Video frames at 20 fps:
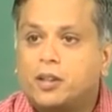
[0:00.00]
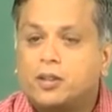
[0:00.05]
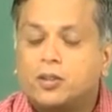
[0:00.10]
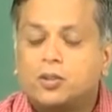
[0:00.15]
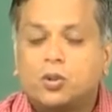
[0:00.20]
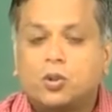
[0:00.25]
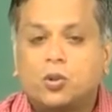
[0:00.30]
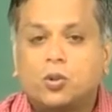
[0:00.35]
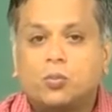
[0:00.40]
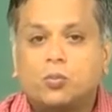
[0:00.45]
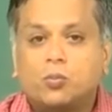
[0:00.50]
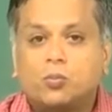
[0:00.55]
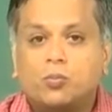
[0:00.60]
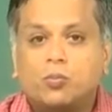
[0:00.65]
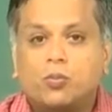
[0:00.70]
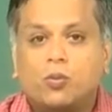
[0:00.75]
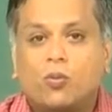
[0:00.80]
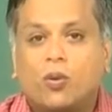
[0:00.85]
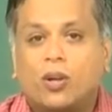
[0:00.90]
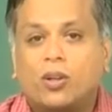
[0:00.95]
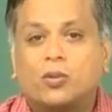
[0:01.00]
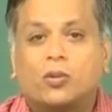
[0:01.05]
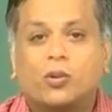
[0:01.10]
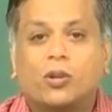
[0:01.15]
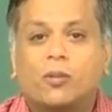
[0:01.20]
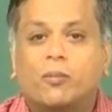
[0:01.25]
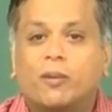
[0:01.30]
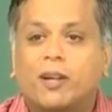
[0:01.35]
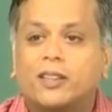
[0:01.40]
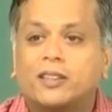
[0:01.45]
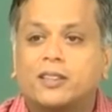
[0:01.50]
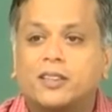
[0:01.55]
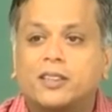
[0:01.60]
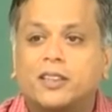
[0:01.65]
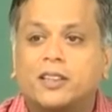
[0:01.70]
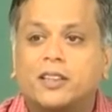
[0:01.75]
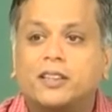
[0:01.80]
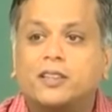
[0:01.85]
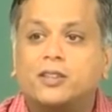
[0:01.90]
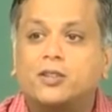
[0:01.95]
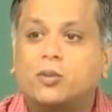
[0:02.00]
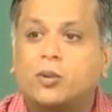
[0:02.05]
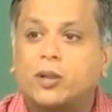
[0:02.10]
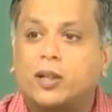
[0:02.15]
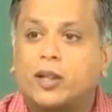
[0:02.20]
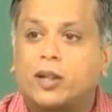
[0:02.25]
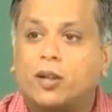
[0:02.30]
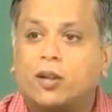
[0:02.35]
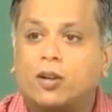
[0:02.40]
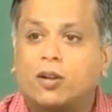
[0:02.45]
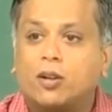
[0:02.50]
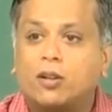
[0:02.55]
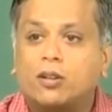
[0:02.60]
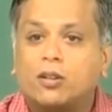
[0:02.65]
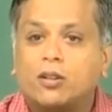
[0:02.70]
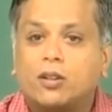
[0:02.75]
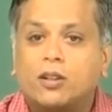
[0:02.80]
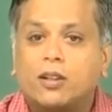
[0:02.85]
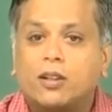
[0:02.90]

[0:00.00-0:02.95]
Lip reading: So, one could imagine the d squared law